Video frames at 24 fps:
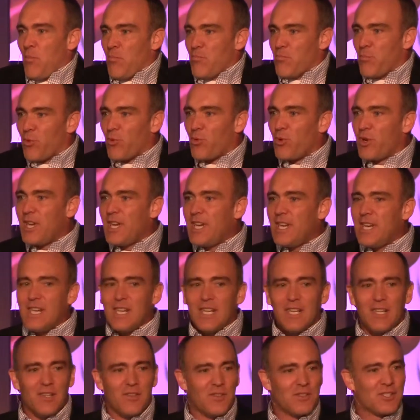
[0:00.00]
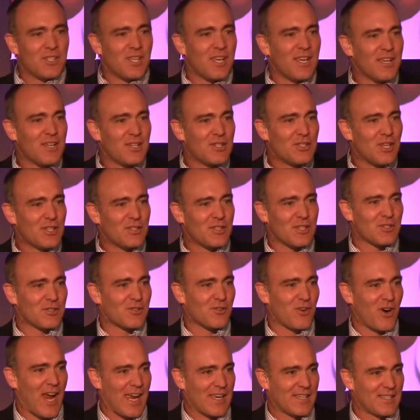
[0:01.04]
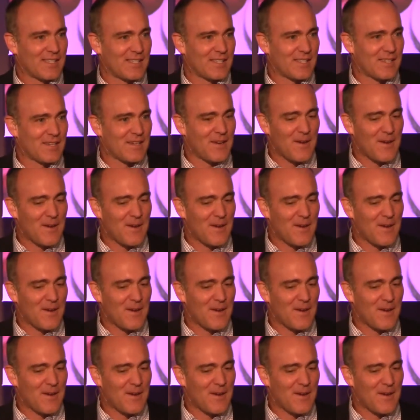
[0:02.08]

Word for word: breathes Jesus Christ.